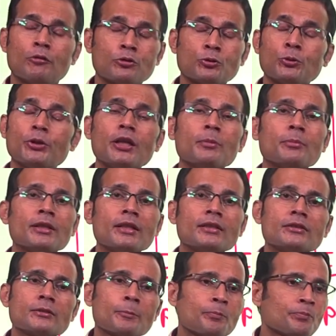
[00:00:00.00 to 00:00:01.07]
for sodium
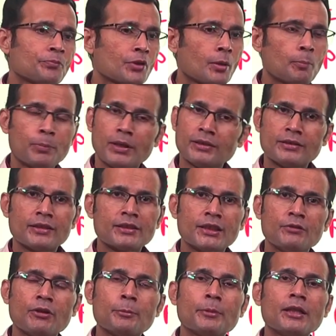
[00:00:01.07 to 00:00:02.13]
is plus
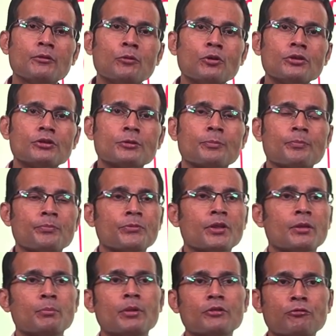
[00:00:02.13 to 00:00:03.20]
61 millivolts
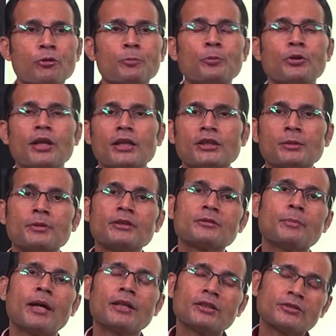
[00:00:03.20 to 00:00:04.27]
but for potassium it is
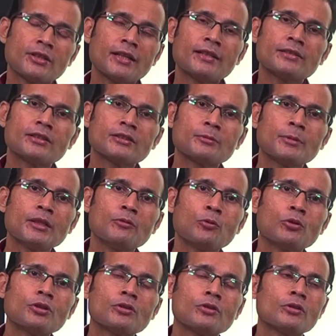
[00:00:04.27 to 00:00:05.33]
minus 96
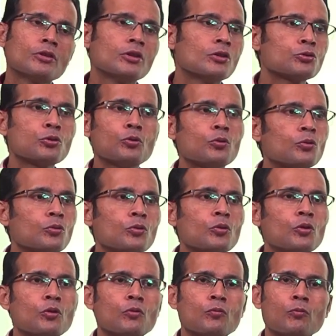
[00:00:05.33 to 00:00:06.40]
millivolt so
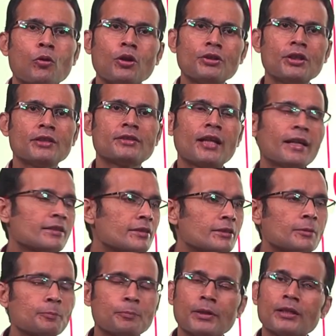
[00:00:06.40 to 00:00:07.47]
what decides
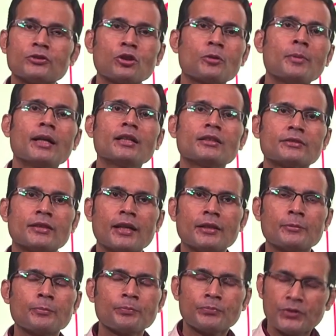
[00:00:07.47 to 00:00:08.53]
this plus or minus
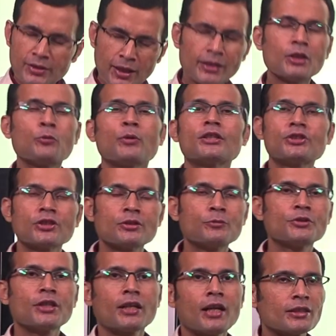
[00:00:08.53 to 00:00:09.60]
sign these are the questions
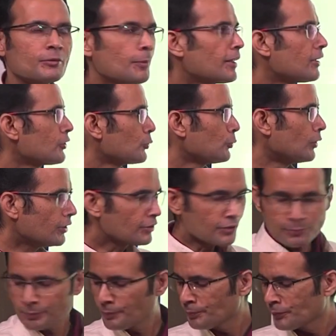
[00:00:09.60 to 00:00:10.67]
which are asked by the
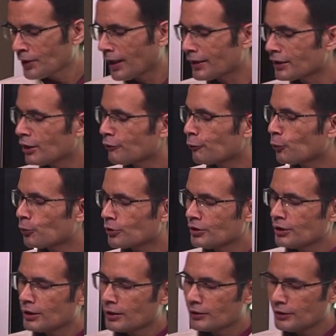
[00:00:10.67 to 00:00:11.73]
students and therefore
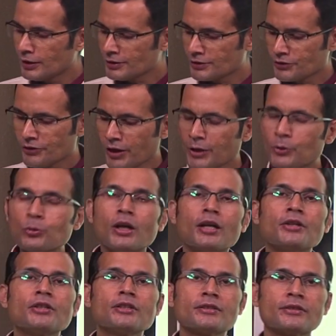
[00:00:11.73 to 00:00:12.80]
let's try to
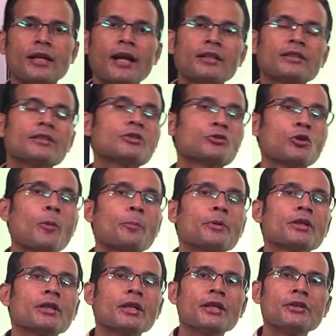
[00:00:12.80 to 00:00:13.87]
understand this
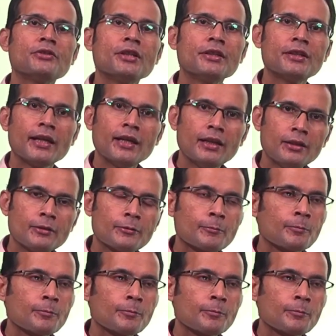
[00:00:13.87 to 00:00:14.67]
topic in detail